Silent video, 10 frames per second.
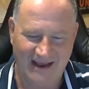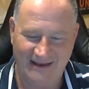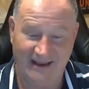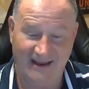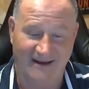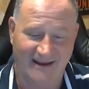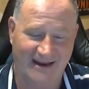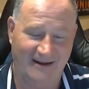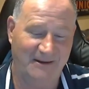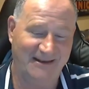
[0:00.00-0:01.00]
Yeah,
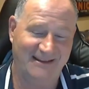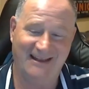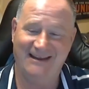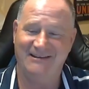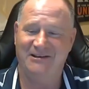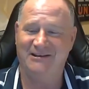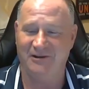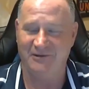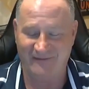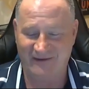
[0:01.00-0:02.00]
and I mean, and you
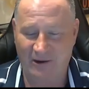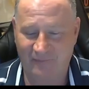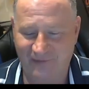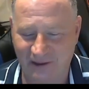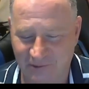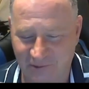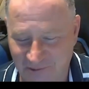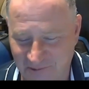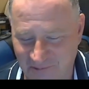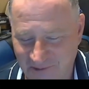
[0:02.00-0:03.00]
have an outfielder
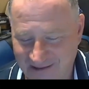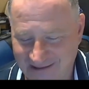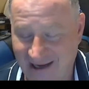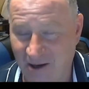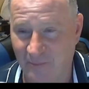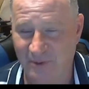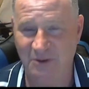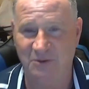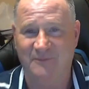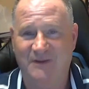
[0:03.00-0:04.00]
who now,
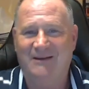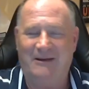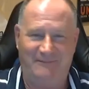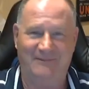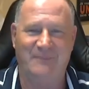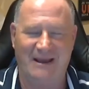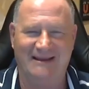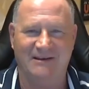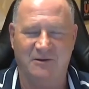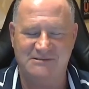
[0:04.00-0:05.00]
boom. I mean, back
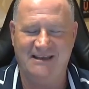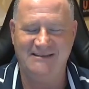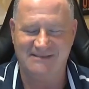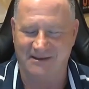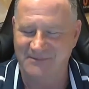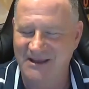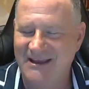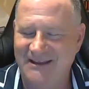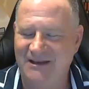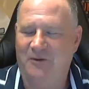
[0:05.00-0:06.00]
in Jose's time,
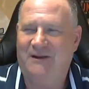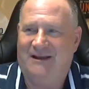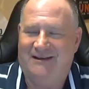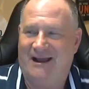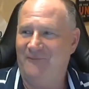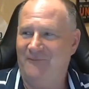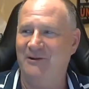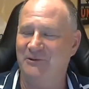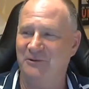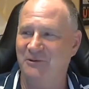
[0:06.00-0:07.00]
he had an
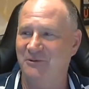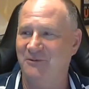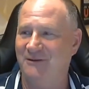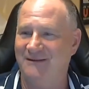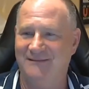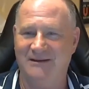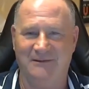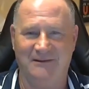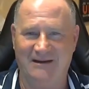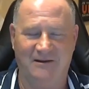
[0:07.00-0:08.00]
outfielder who, I
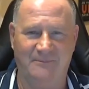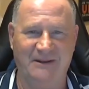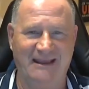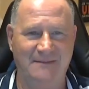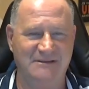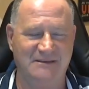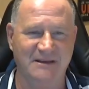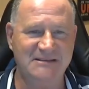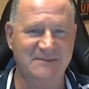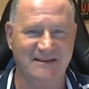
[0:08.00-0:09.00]
don't know how many games he
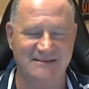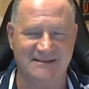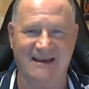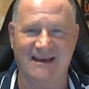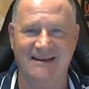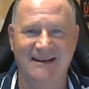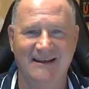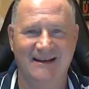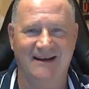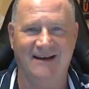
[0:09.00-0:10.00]
missed because of that.
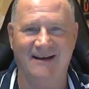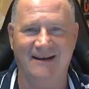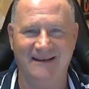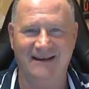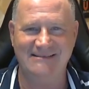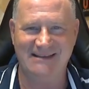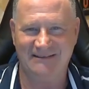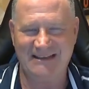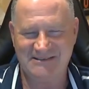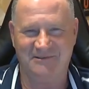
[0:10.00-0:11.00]
And it's not
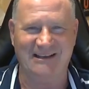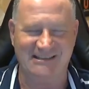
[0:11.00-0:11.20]
necessarily